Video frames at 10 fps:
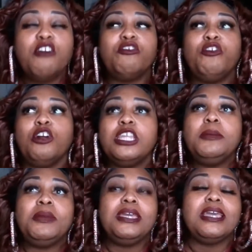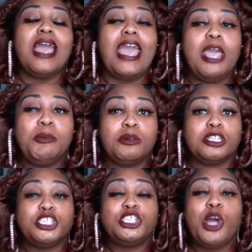fully being able
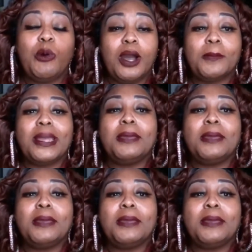to show up